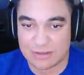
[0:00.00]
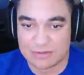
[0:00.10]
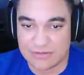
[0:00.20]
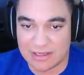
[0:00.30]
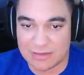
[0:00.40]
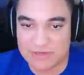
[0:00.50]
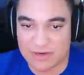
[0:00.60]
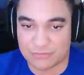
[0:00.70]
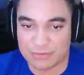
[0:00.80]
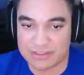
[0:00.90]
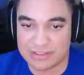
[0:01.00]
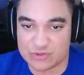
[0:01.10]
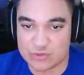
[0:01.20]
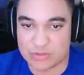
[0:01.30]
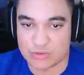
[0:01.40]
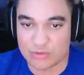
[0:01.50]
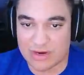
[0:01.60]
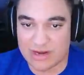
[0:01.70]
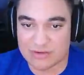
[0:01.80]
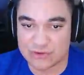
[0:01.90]
they're going to be all freaky, shooting the
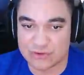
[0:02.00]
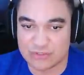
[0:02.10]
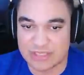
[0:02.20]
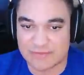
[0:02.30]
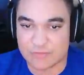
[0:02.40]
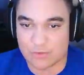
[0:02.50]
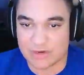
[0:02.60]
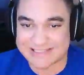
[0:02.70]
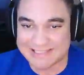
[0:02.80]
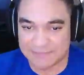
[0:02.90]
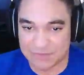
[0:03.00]
ground, shooting everywhere except for